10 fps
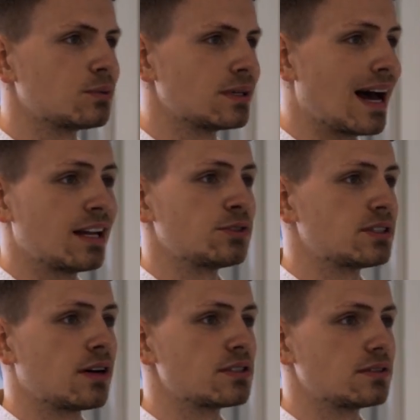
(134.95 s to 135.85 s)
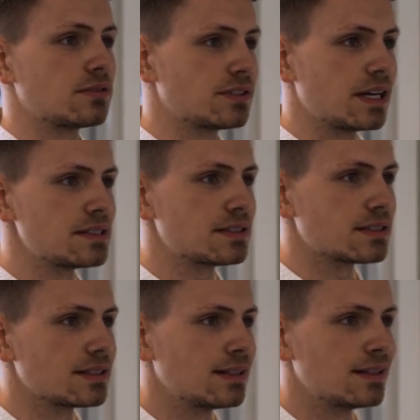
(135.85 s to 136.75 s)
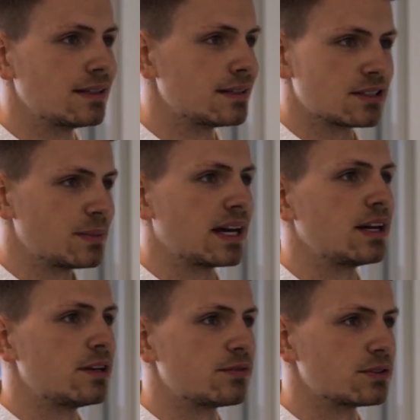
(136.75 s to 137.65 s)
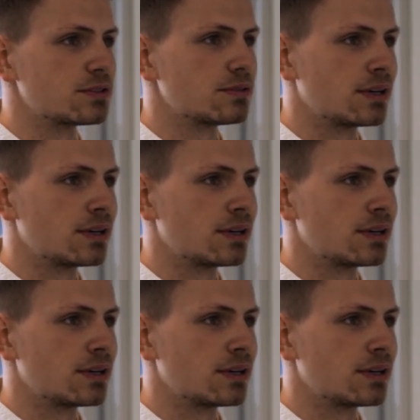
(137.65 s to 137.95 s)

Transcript: with 100,000 of fans, uh, right. it doesn't make any difference.